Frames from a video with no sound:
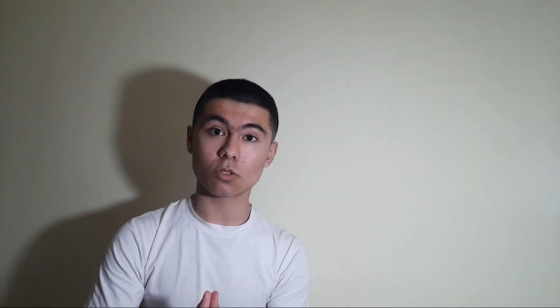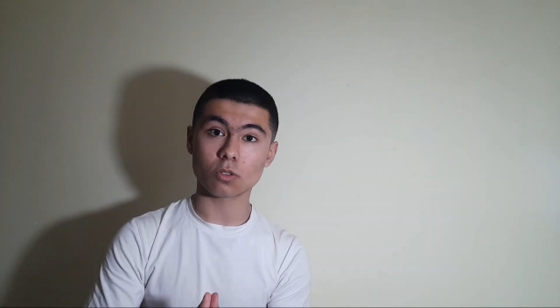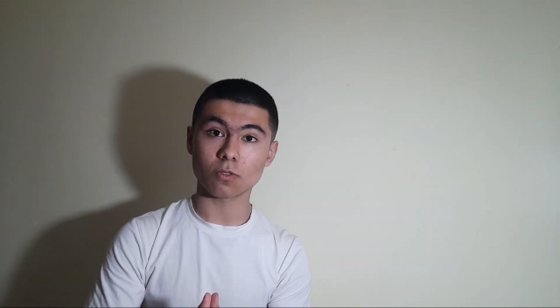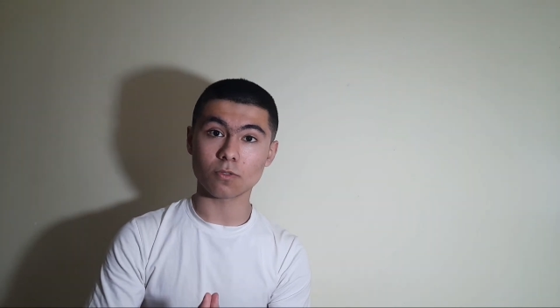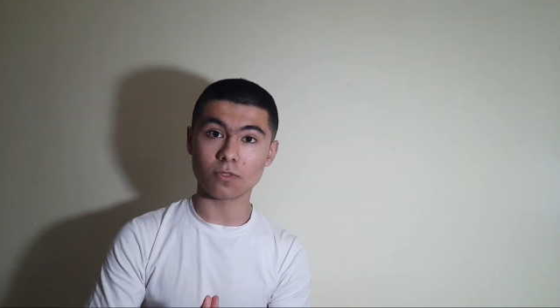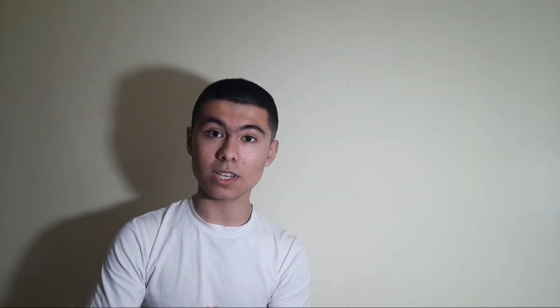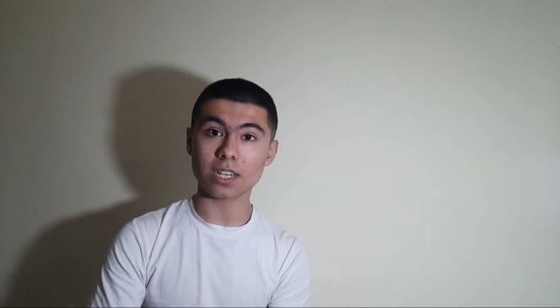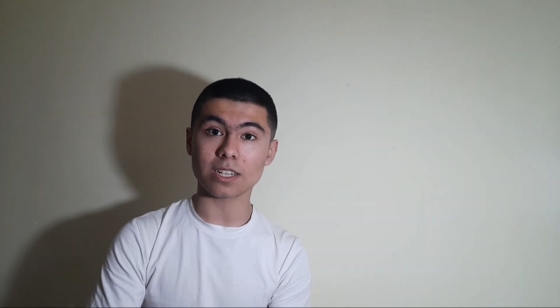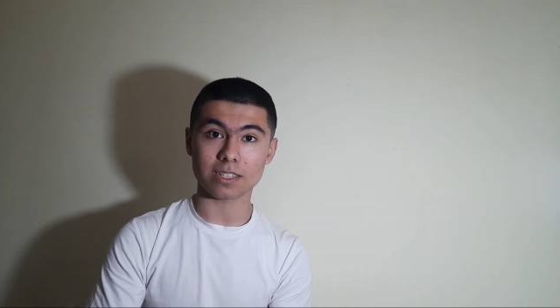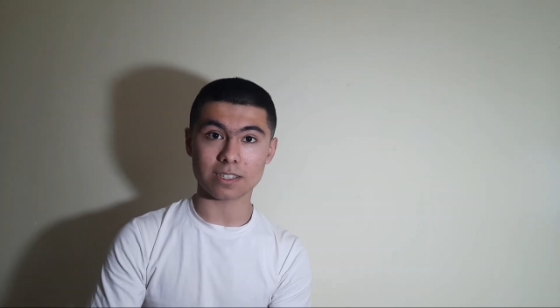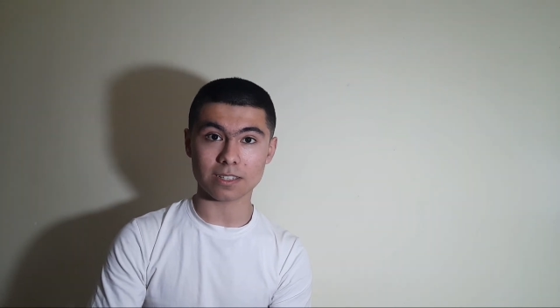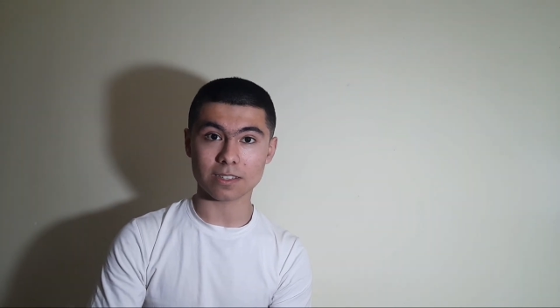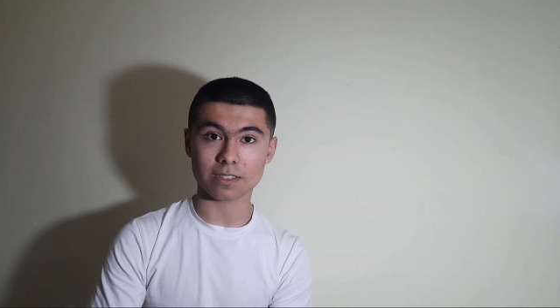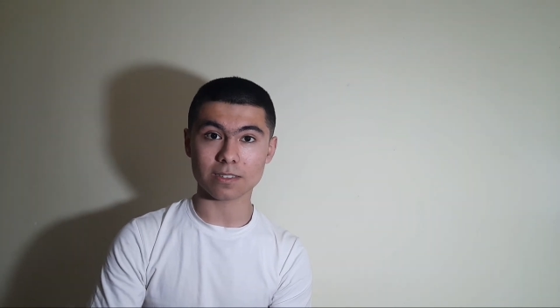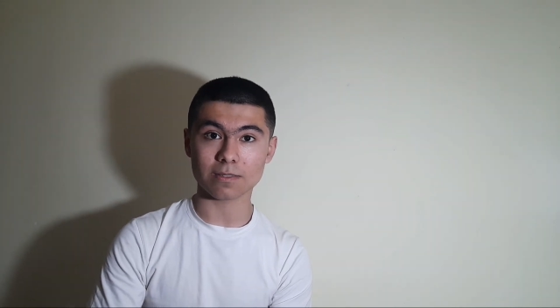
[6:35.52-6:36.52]

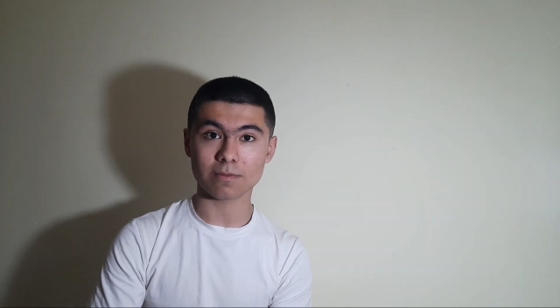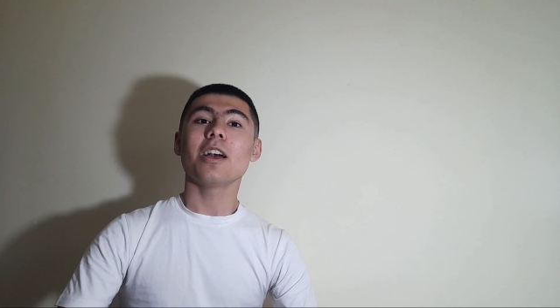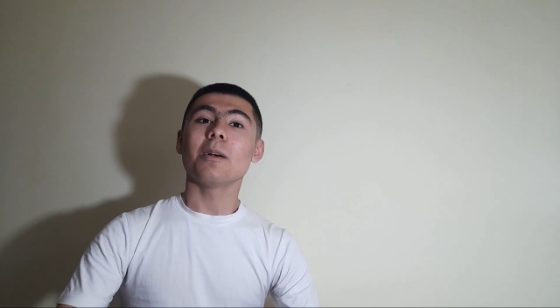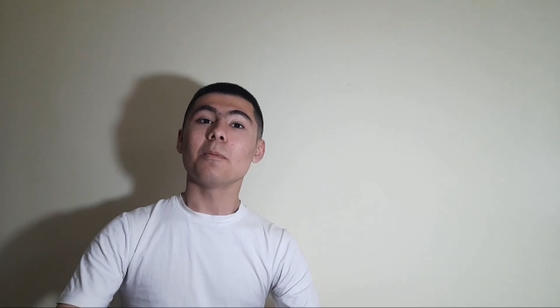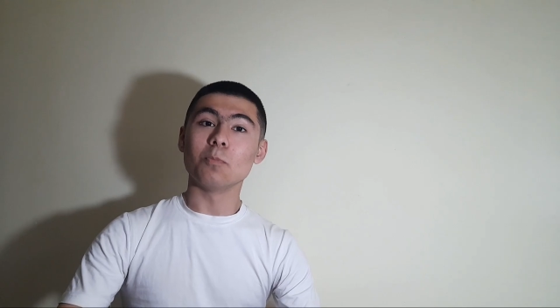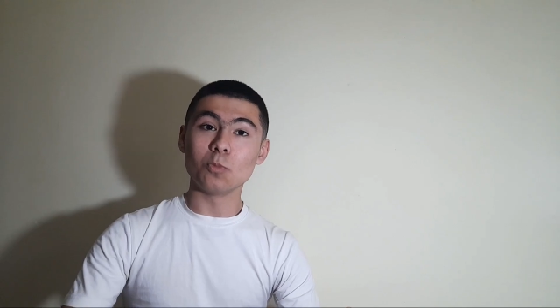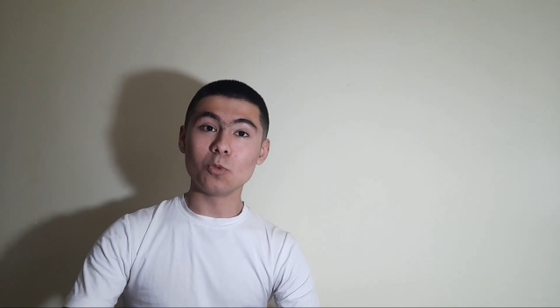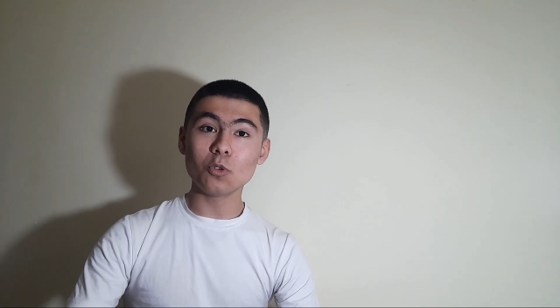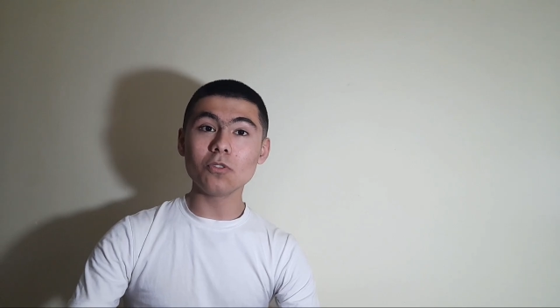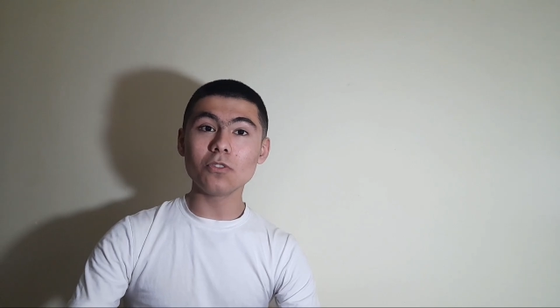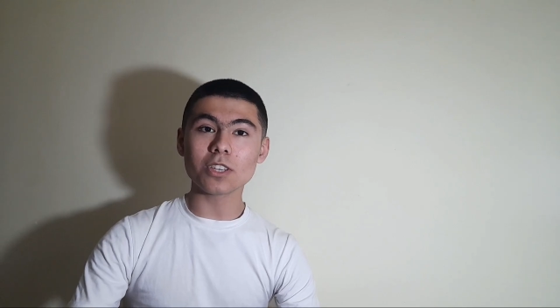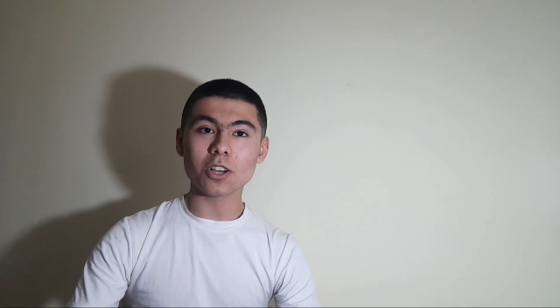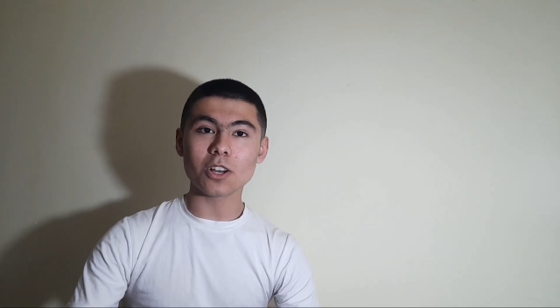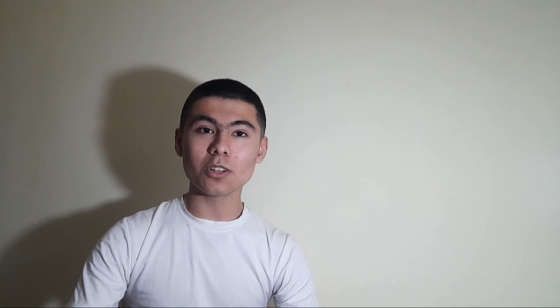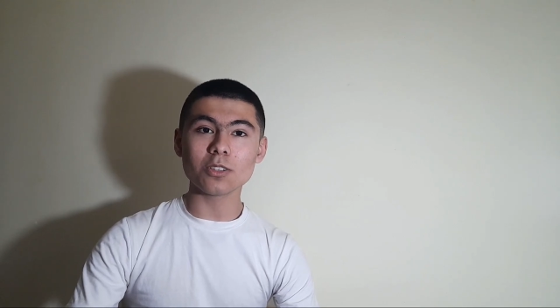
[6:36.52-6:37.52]
weaknesses. Moving
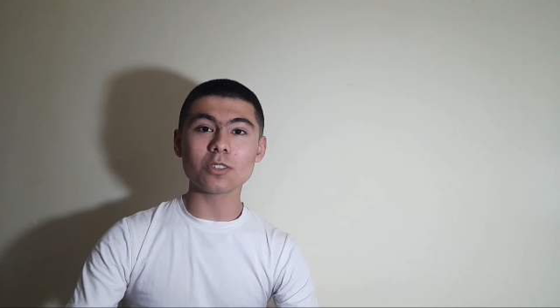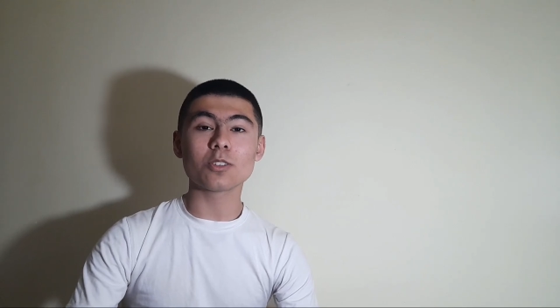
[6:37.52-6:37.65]
on